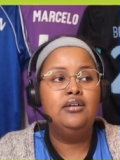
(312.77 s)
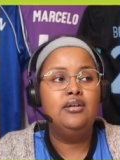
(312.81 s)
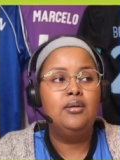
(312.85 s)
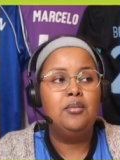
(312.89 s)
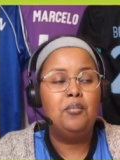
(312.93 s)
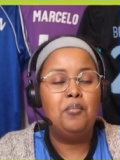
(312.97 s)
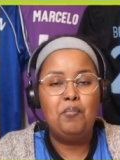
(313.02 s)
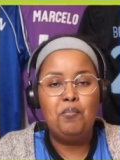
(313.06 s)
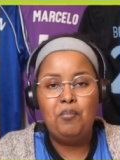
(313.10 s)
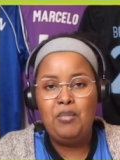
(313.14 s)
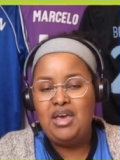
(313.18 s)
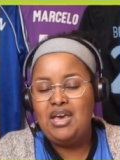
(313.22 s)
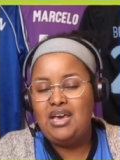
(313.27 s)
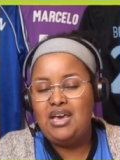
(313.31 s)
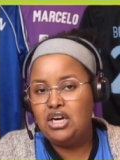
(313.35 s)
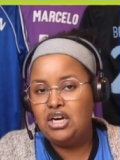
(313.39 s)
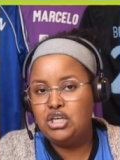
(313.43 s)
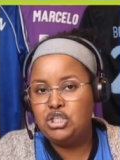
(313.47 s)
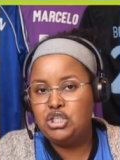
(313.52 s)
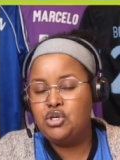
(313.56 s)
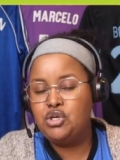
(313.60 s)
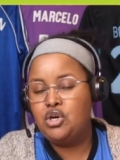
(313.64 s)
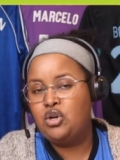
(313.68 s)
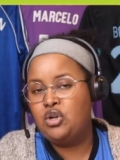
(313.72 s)
making
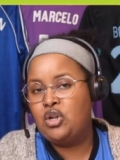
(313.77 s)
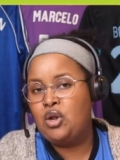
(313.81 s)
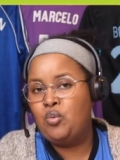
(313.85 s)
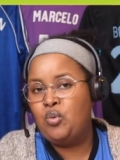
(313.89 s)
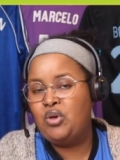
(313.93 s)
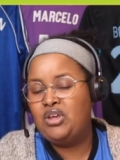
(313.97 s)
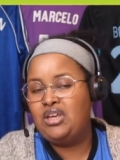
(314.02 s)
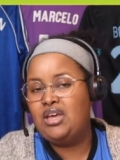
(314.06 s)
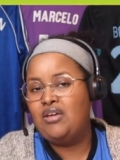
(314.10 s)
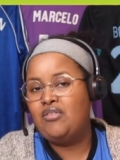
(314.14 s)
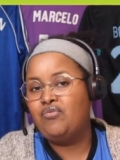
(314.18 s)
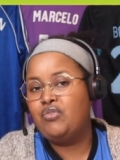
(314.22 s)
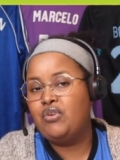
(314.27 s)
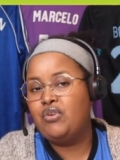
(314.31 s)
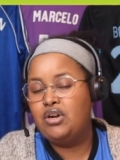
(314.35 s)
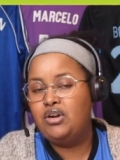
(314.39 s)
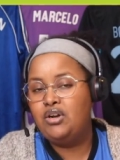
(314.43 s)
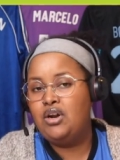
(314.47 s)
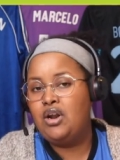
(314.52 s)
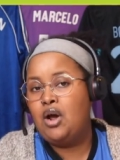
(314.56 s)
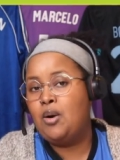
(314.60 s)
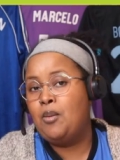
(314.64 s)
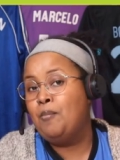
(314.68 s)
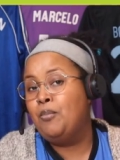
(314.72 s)
sure that we get the
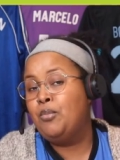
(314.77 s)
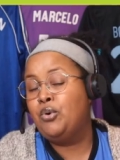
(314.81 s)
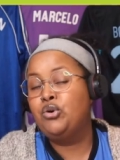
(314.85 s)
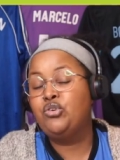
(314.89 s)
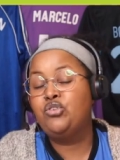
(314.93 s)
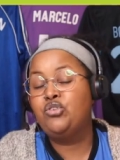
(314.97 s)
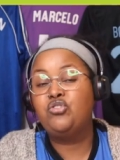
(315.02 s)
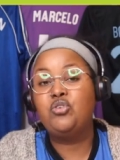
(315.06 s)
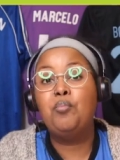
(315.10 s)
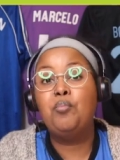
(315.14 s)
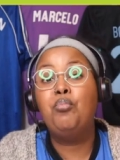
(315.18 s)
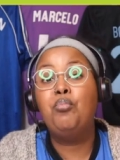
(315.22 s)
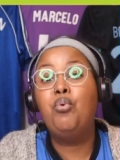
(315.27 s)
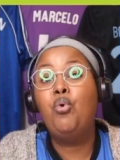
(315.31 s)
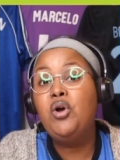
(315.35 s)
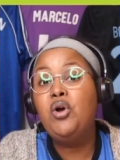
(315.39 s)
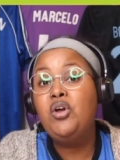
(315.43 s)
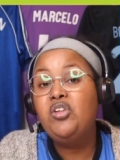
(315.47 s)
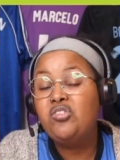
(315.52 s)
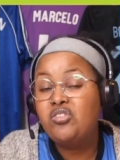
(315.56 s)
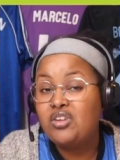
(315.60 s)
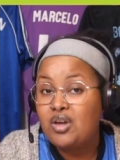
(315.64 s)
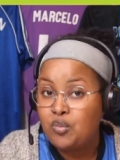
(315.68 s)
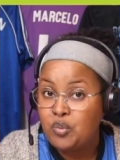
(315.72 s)
numbers, the
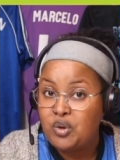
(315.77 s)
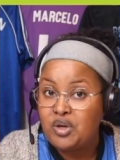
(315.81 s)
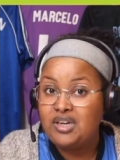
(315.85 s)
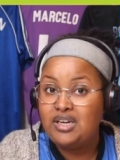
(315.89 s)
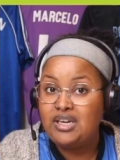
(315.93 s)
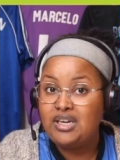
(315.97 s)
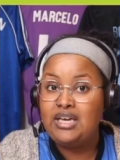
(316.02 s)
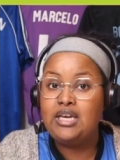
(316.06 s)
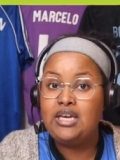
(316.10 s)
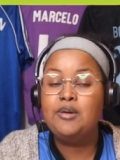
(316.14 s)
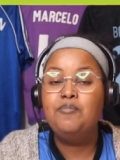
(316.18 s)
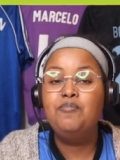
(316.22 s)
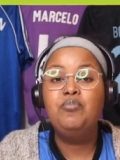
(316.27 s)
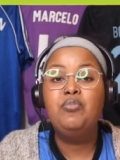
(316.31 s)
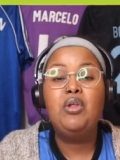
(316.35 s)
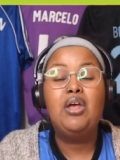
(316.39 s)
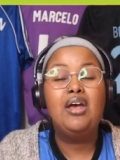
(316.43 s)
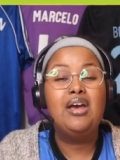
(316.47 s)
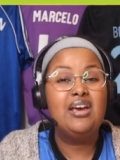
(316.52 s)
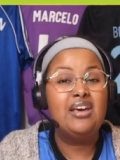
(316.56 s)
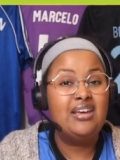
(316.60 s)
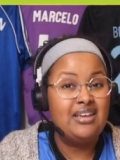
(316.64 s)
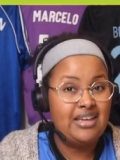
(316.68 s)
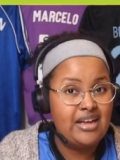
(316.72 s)
points that we need
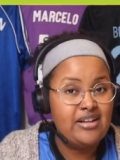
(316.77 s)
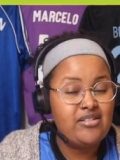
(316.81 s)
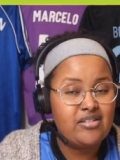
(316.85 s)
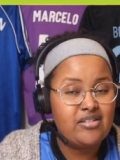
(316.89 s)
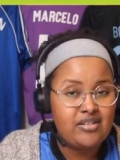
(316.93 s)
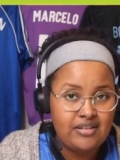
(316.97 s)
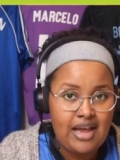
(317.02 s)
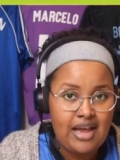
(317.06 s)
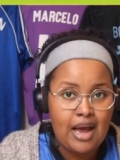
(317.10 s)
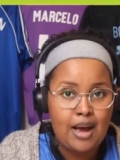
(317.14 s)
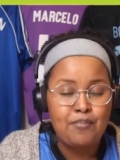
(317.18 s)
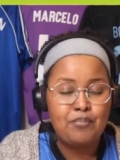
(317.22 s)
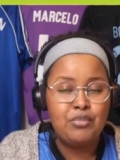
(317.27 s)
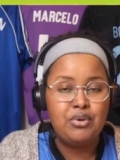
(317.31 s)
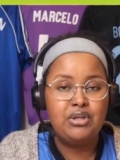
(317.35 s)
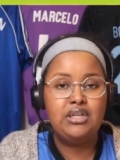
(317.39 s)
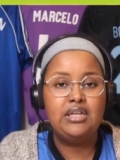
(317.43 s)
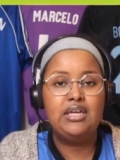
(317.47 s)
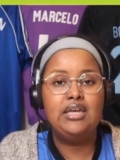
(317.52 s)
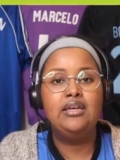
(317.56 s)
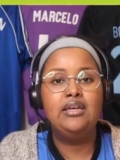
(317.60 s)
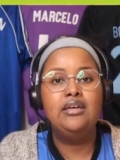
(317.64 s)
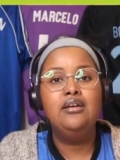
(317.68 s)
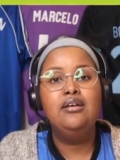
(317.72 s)
against
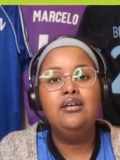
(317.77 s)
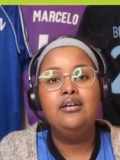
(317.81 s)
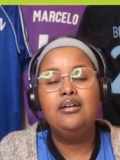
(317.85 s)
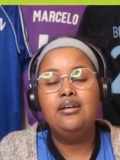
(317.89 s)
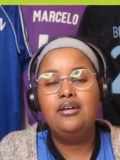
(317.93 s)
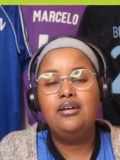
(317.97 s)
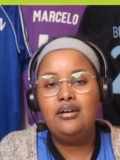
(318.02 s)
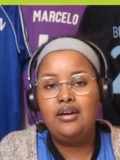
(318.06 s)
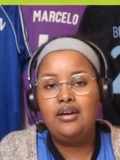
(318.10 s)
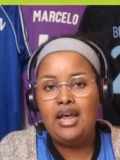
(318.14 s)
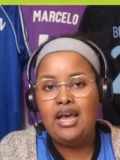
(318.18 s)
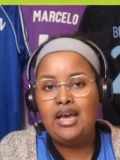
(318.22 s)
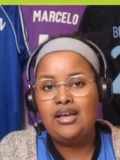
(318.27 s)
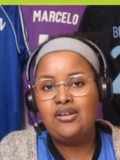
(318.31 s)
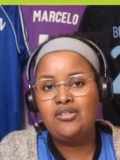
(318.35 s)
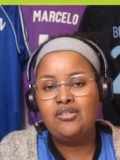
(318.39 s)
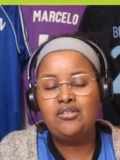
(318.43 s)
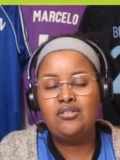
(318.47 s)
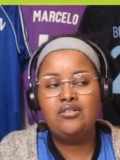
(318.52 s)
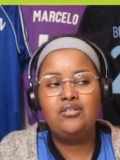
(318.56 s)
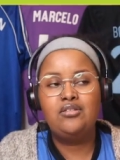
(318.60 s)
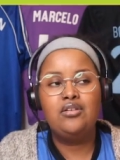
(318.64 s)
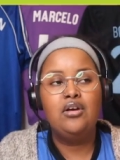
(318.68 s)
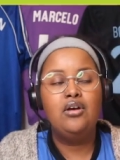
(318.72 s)
Napoli
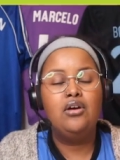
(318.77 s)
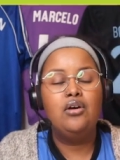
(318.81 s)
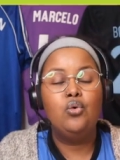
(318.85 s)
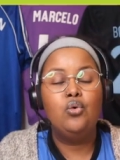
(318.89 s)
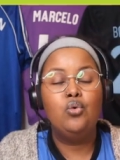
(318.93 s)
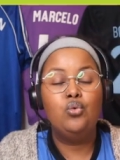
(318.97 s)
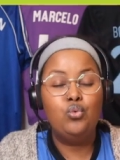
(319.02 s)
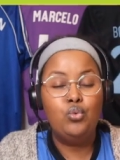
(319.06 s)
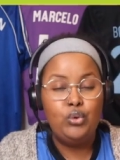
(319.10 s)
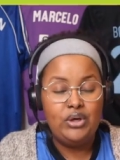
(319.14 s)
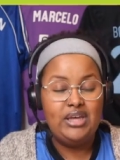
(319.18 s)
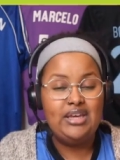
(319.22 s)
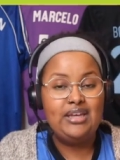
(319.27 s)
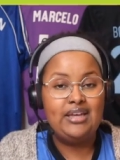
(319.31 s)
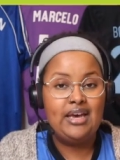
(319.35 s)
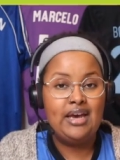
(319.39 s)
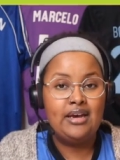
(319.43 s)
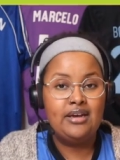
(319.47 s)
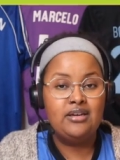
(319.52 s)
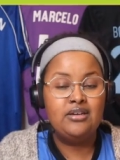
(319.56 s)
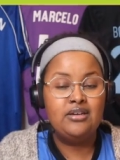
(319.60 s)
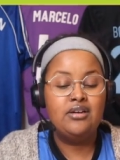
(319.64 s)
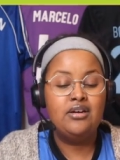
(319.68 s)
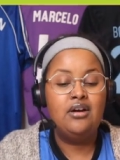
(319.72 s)
next
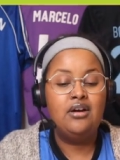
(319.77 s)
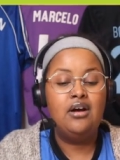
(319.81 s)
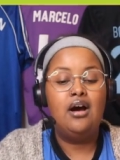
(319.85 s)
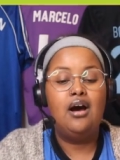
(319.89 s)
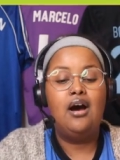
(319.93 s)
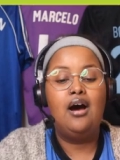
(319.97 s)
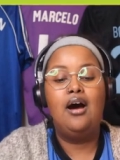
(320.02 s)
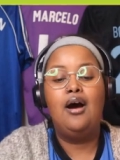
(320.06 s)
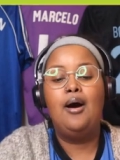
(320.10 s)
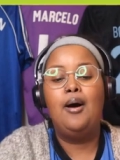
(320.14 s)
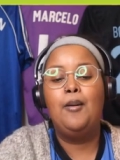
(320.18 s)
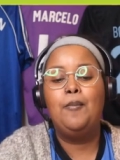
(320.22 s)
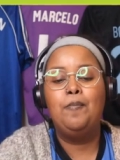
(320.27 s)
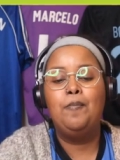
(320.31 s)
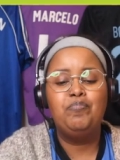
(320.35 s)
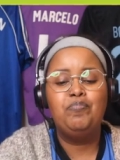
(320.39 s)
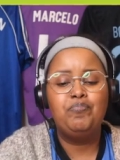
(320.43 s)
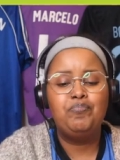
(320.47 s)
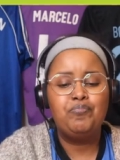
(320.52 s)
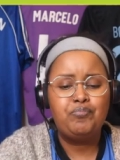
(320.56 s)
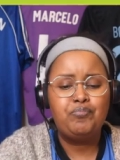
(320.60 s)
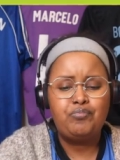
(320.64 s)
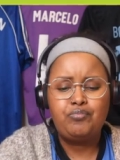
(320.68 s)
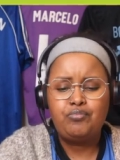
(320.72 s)
weekend. Um,
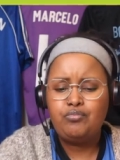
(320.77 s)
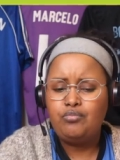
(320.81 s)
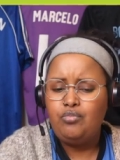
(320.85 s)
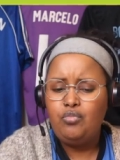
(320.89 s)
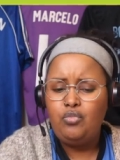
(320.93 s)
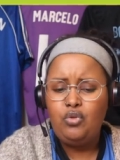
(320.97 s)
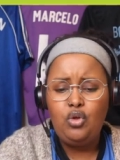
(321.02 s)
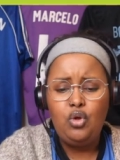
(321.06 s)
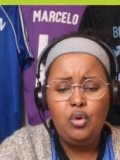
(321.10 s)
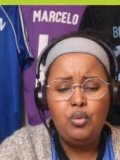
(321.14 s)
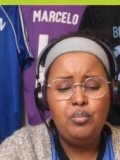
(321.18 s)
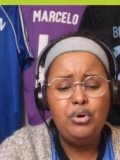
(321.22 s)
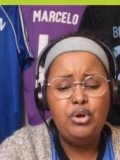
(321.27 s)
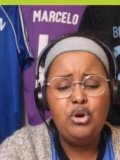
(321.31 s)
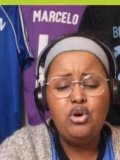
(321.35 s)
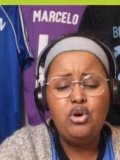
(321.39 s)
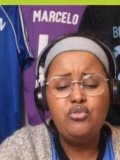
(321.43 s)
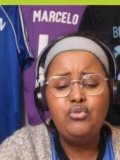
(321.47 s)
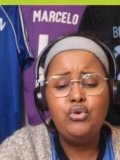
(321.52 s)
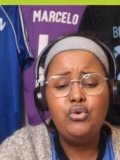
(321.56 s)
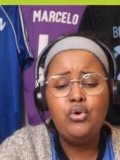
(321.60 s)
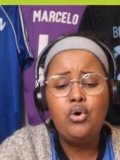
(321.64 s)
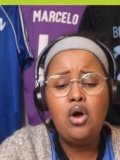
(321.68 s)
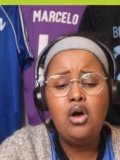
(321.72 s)
but
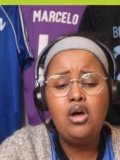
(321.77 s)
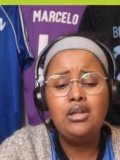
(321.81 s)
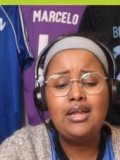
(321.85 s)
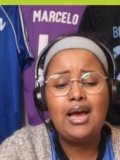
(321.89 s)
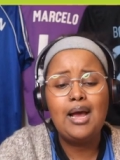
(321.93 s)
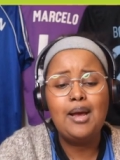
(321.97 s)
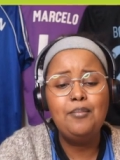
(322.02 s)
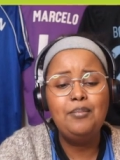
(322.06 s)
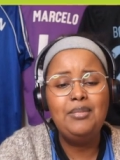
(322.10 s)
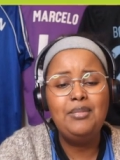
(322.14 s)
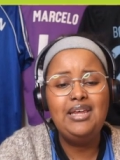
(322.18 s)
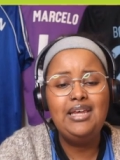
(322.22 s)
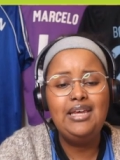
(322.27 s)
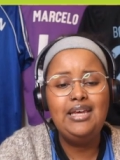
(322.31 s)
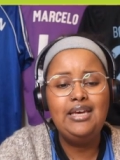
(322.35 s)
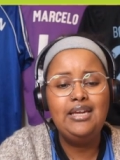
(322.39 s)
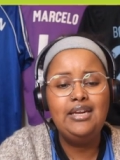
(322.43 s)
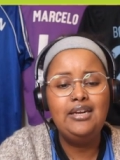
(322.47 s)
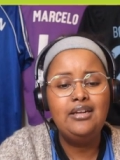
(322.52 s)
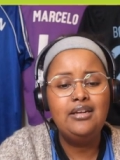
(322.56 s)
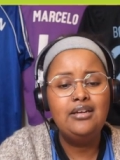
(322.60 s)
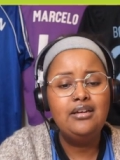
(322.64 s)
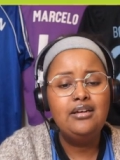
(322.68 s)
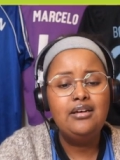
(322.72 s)
overall, I
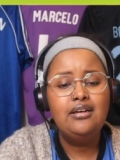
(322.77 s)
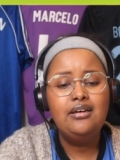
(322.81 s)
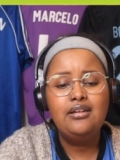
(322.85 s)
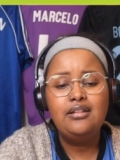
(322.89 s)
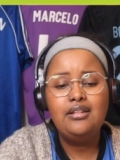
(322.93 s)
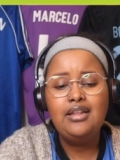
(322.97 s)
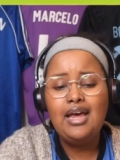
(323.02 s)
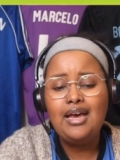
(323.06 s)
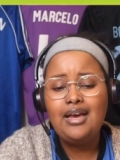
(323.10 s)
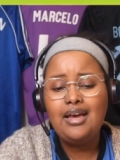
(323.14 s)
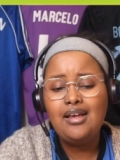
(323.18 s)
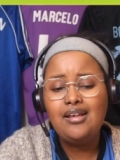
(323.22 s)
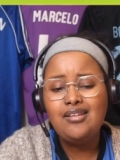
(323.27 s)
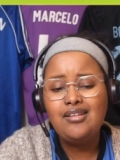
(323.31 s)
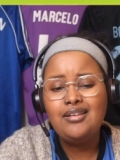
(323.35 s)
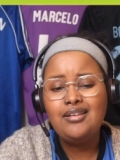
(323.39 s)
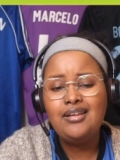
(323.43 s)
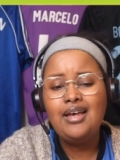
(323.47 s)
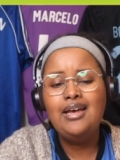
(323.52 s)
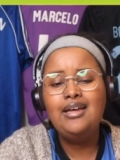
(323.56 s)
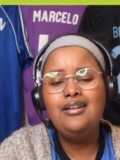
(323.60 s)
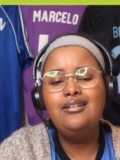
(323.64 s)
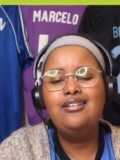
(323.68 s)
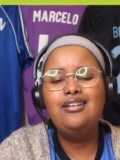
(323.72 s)
mean, like I
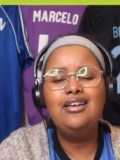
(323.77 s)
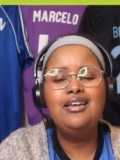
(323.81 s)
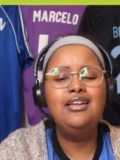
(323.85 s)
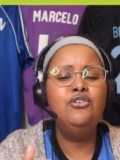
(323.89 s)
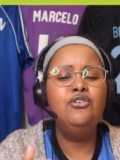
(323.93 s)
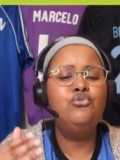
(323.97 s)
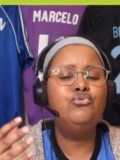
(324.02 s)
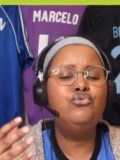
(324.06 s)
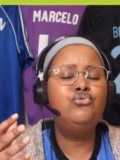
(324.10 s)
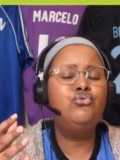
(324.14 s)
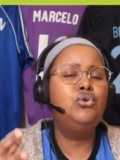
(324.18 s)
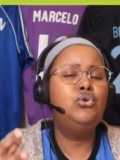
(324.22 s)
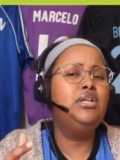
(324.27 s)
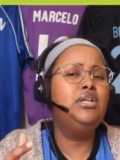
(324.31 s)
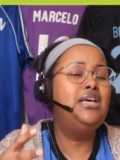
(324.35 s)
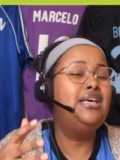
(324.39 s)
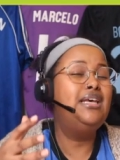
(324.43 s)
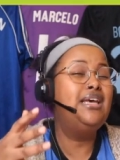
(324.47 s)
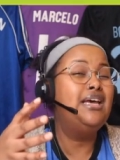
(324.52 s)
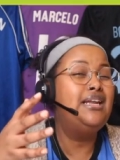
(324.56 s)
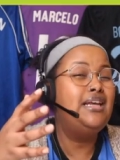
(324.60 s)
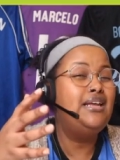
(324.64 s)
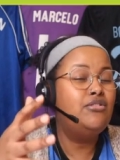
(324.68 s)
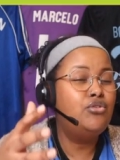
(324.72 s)
said, didn't fully
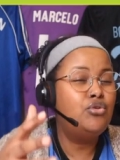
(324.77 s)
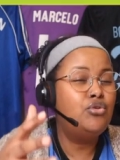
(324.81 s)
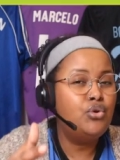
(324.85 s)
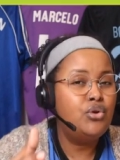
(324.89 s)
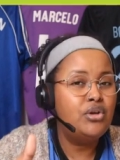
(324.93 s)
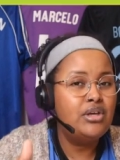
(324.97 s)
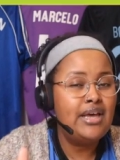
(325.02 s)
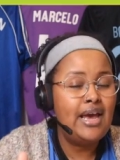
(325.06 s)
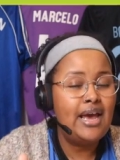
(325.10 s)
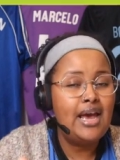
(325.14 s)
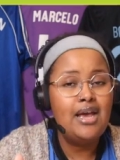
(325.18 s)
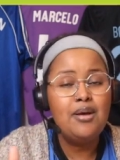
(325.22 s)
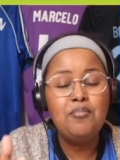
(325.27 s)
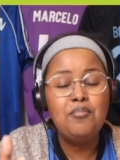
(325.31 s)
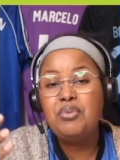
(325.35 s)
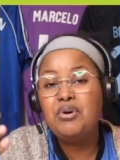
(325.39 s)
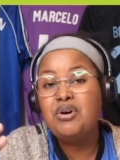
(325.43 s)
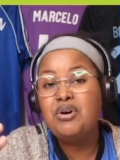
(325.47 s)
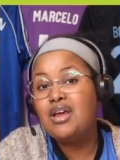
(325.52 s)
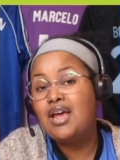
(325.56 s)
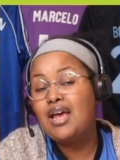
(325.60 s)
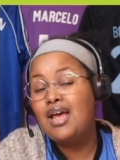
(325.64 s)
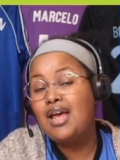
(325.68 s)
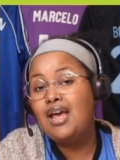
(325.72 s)
get into the game,
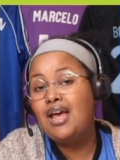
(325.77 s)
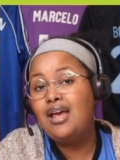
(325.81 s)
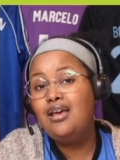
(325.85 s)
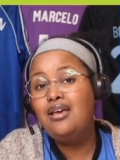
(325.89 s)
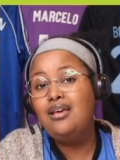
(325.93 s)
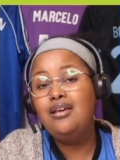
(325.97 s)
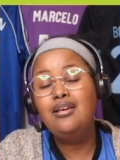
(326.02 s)
but hey,